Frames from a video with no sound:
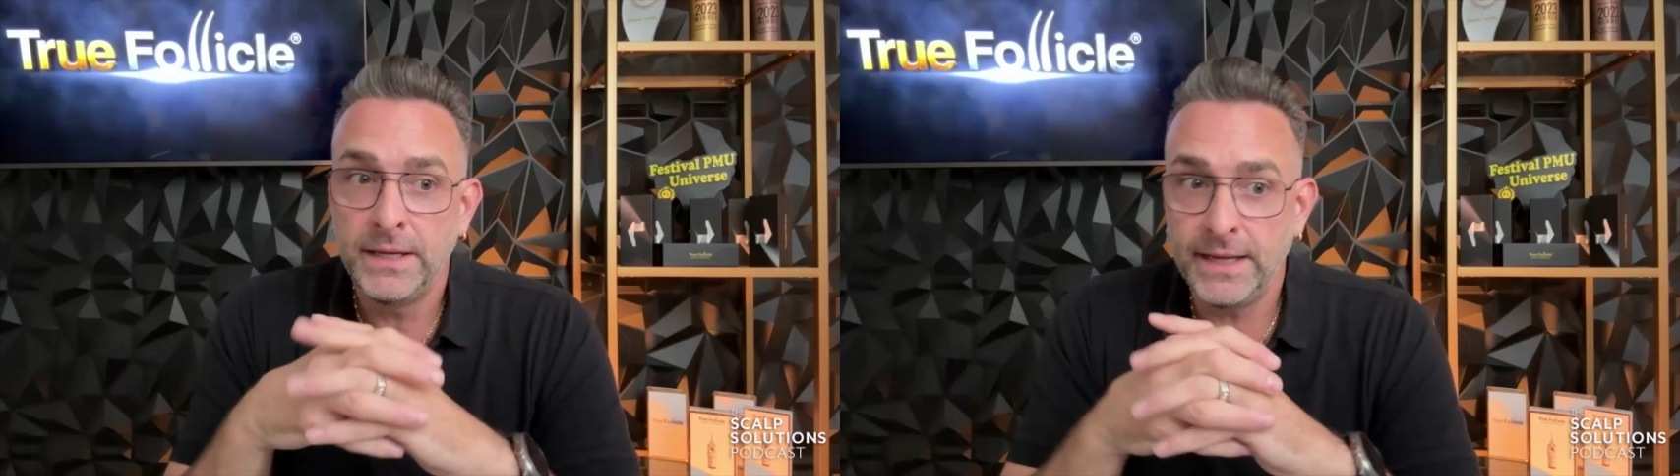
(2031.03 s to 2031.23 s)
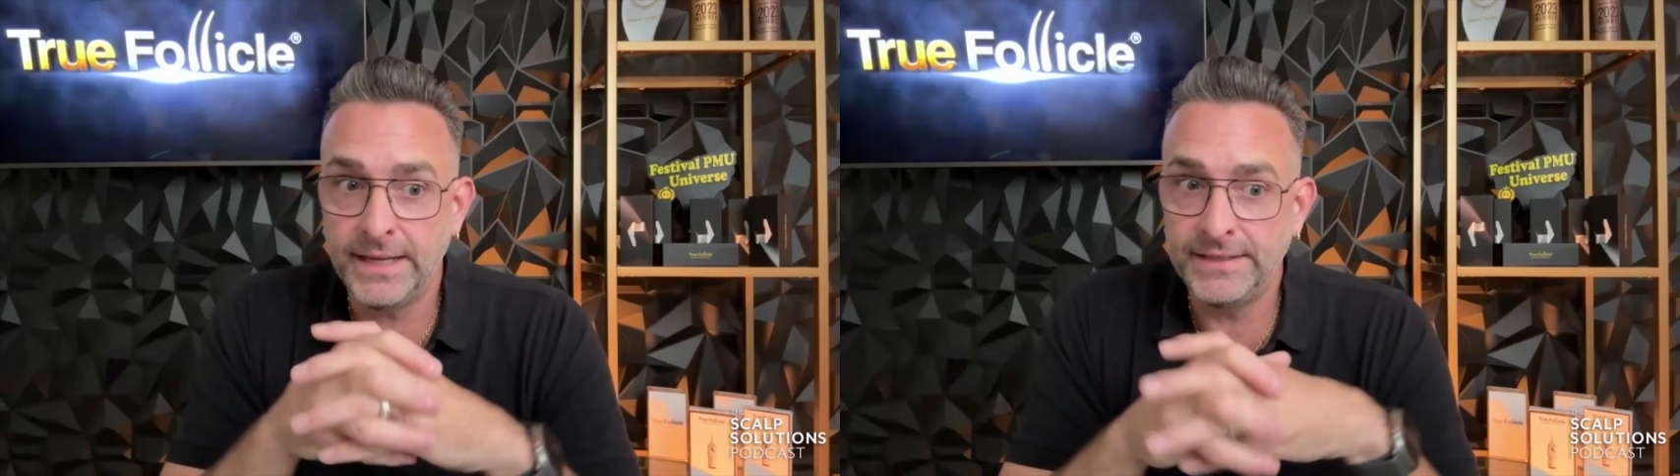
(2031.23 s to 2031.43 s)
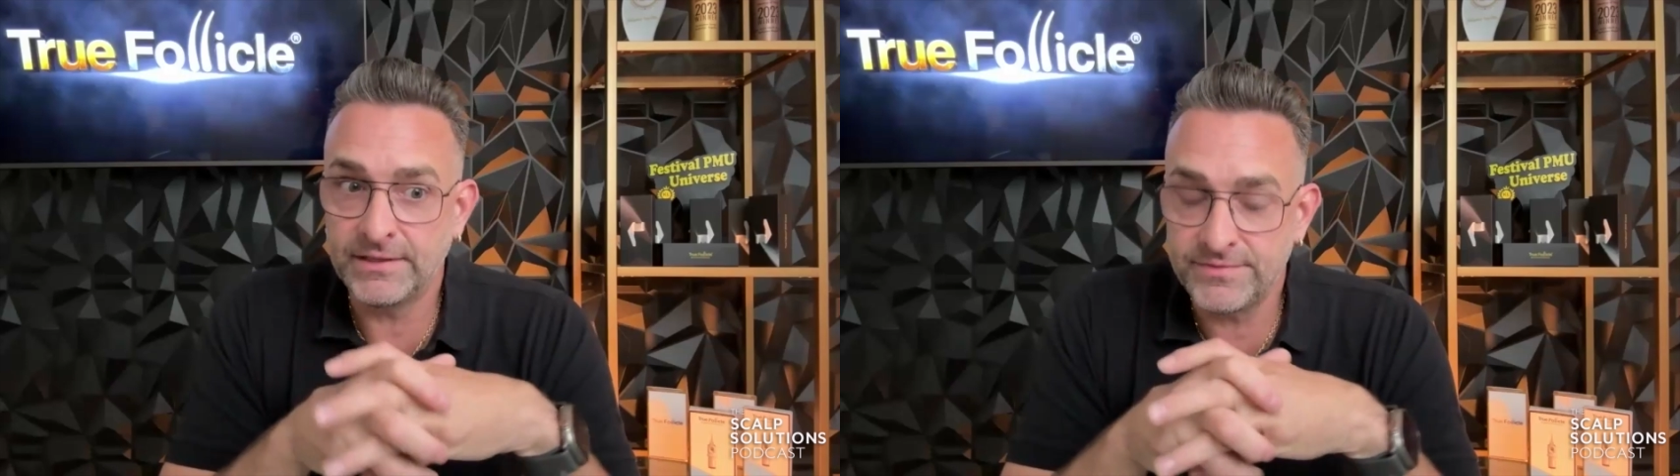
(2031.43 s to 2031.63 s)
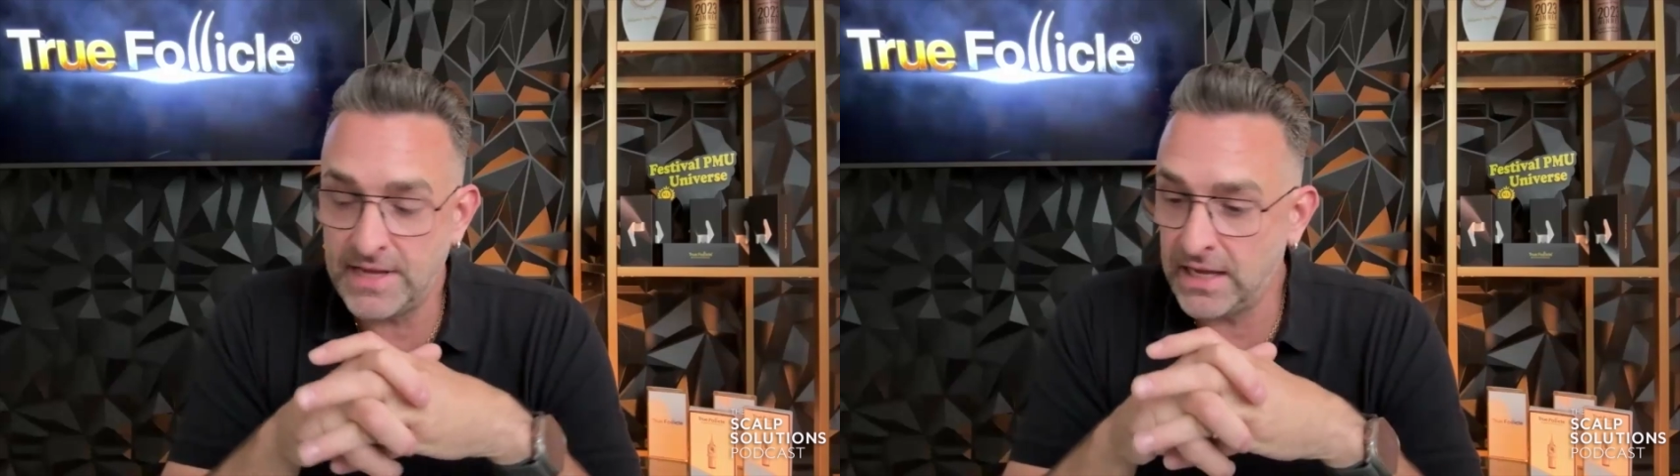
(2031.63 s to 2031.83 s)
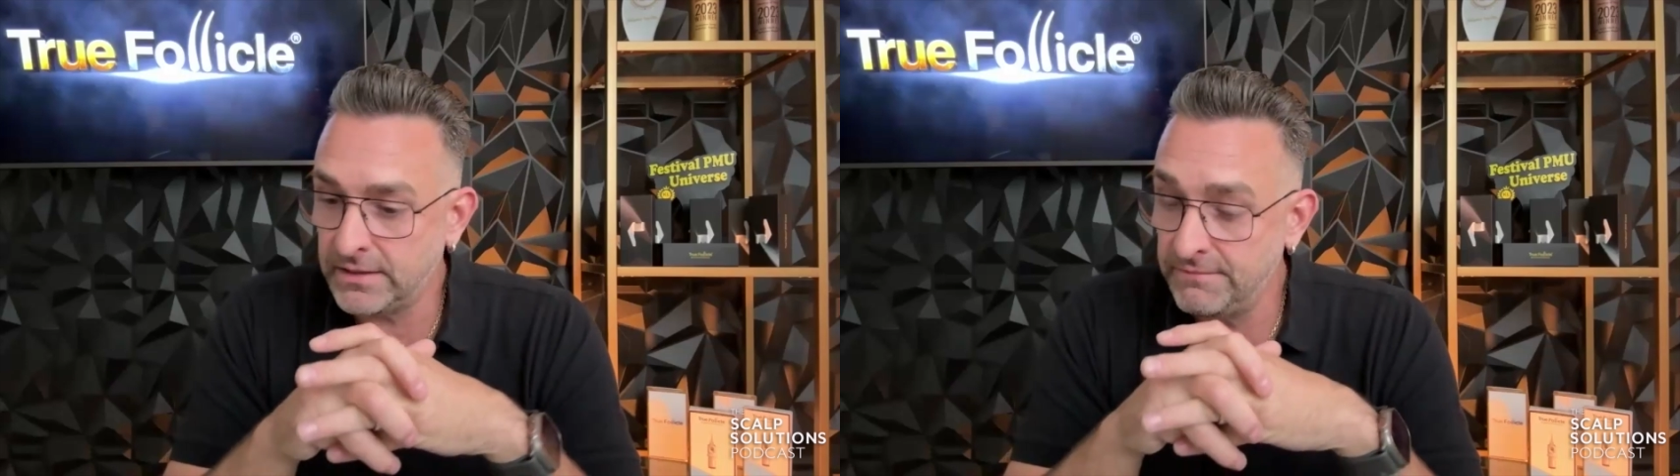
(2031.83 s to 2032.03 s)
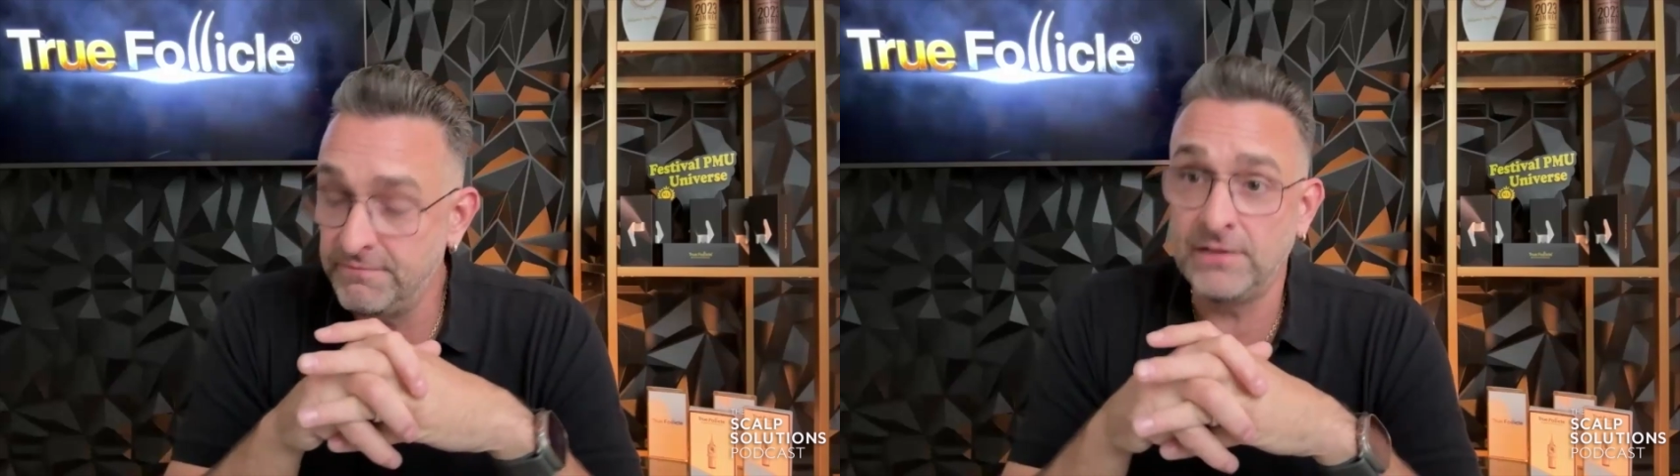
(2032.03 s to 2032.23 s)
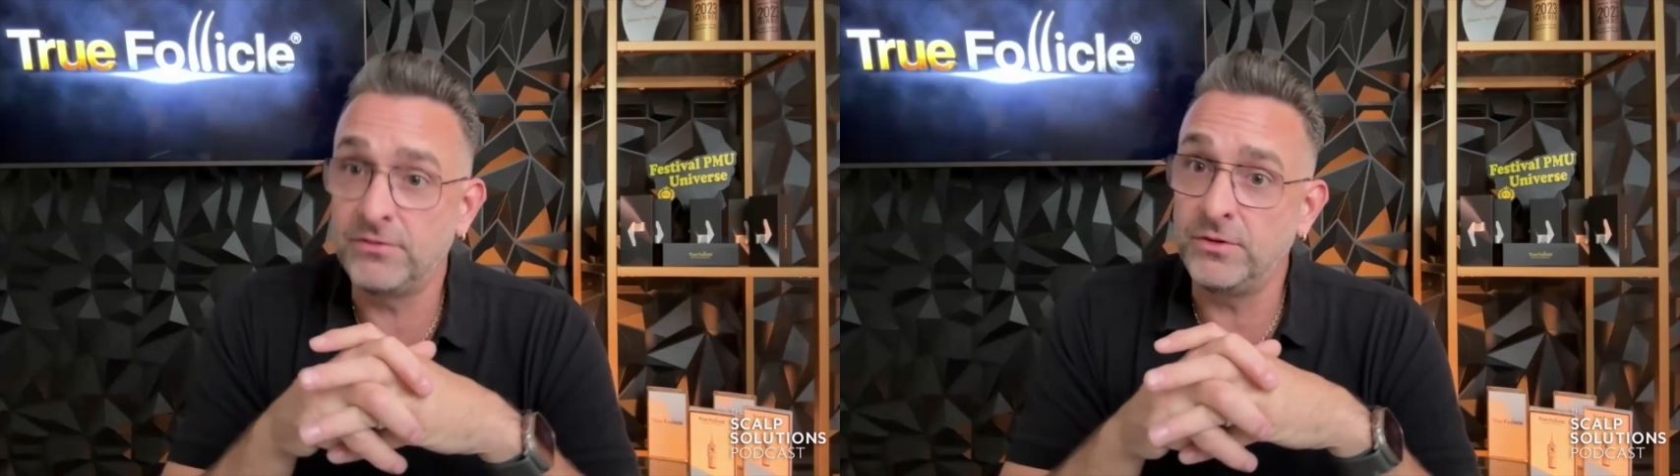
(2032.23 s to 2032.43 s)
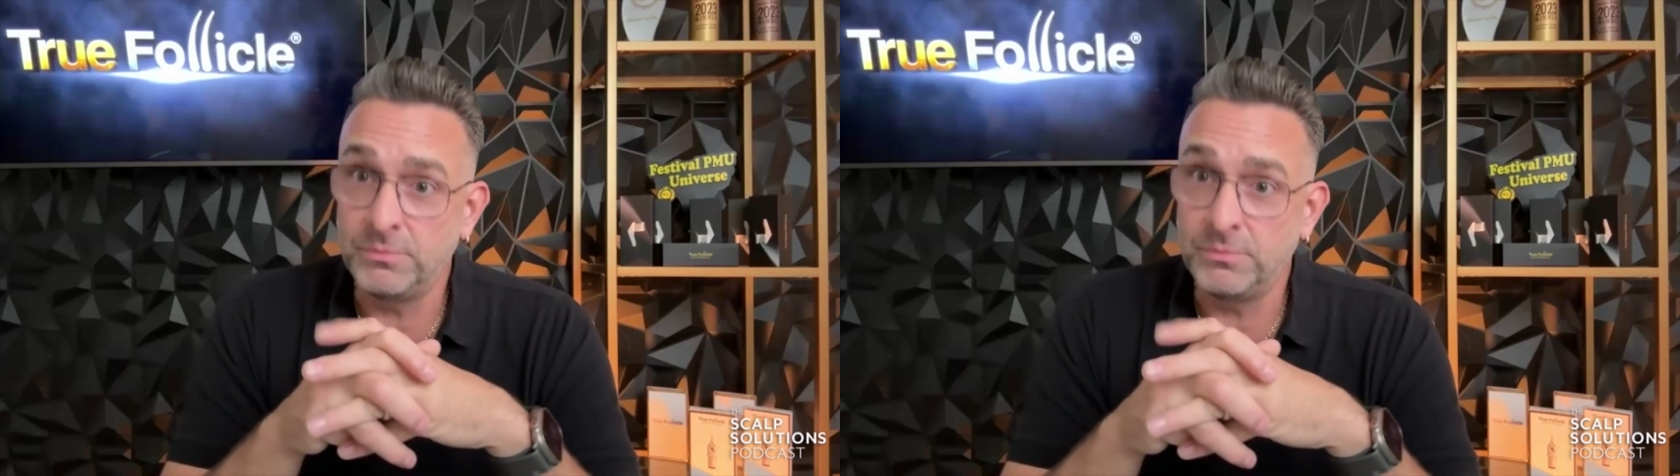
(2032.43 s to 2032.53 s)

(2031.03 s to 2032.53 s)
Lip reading: and it's not conventional